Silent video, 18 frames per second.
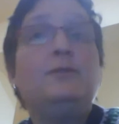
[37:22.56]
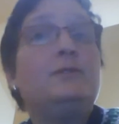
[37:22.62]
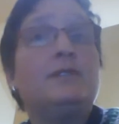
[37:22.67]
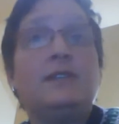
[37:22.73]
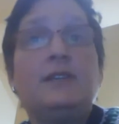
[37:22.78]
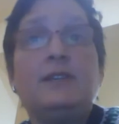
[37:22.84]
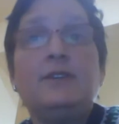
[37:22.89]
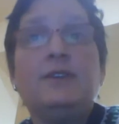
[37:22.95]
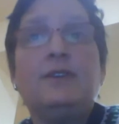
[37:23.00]

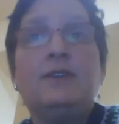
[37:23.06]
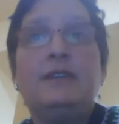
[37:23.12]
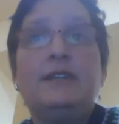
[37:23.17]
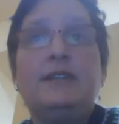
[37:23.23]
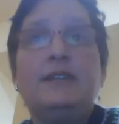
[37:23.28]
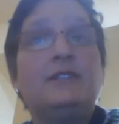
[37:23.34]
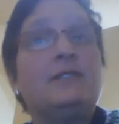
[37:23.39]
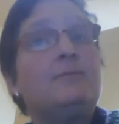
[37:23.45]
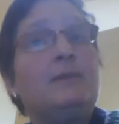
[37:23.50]
food
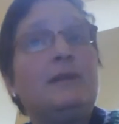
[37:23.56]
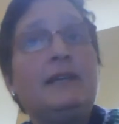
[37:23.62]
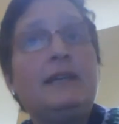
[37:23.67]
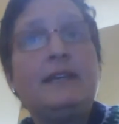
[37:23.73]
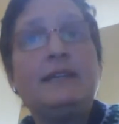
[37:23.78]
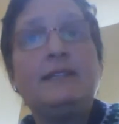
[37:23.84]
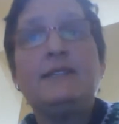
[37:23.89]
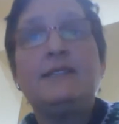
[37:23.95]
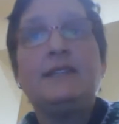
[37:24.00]
security just
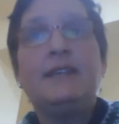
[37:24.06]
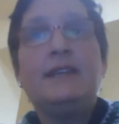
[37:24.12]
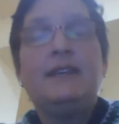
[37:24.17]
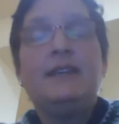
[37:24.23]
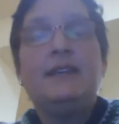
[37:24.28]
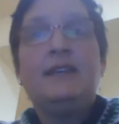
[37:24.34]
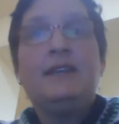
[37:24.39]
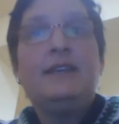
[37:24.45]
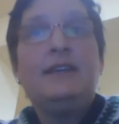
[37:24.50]
because
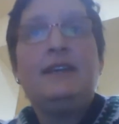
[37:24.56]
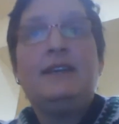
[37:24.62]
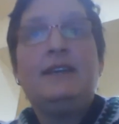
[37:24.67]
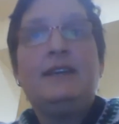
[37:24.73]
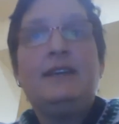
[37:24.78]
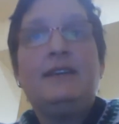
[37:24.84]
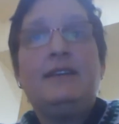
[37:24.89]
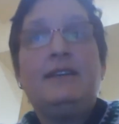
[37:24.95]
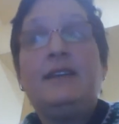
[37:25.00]

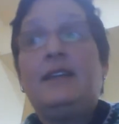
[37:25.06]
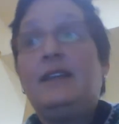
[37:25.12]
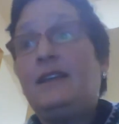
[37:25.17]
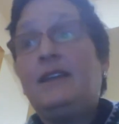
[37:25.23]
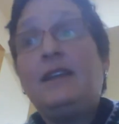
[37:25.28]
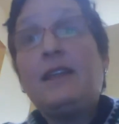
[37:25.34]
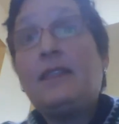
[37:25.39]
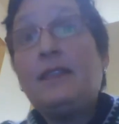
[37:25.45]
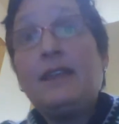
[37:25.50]

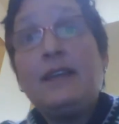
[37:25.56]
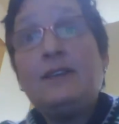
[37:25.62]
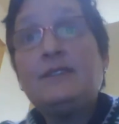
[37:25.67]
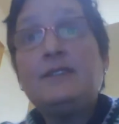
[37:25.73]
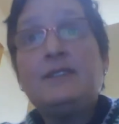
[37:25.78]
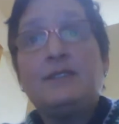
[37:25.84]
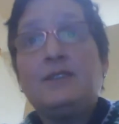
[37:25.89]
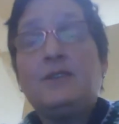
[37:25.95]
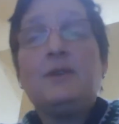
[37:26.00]
nothing
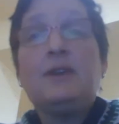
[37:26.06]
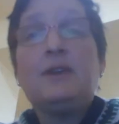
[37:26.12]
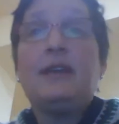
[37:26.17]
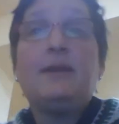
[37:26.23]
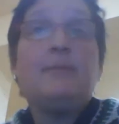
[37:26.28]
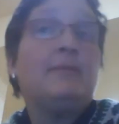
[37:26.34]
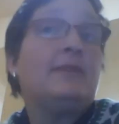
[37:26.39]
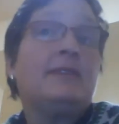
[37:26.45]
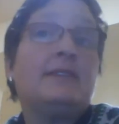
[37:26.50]
else is
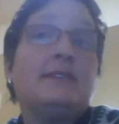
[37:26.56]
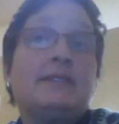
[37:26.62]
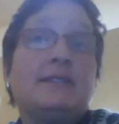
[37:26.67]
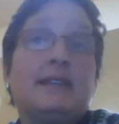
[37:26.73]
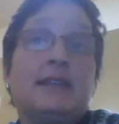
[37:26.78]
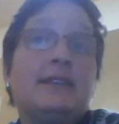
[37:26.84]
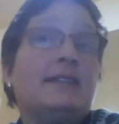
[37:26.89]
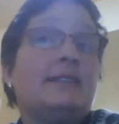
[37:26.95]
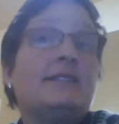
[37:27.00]
going up at
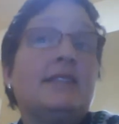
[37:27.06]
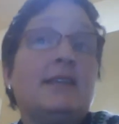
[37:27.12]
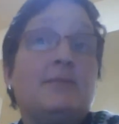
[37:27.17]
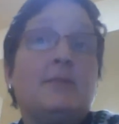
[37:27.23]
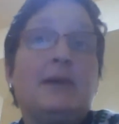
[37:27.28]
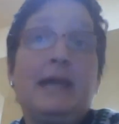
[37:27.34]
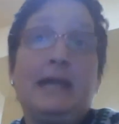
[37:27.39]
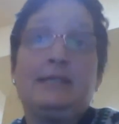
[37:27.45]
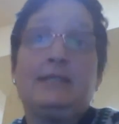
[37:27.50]
the
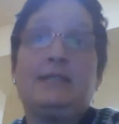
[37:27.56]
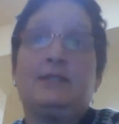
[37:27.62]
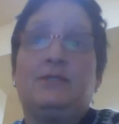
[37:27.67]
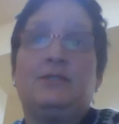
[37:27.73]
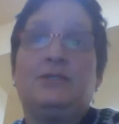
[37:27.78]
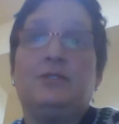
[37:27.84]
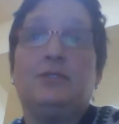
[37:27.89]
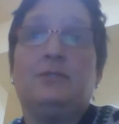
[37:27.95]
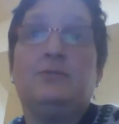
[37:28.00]
same pace.
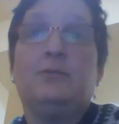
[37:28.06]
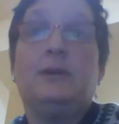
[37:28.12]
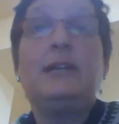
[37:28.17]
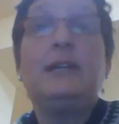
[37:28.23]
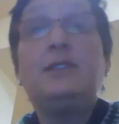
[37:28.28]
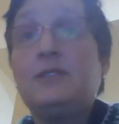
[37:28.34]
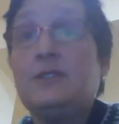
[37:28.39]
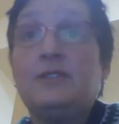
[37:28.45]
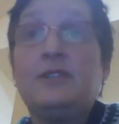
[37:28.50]
So your
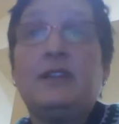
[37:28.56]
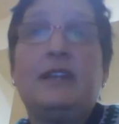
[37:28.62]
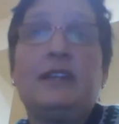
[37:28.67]
wages are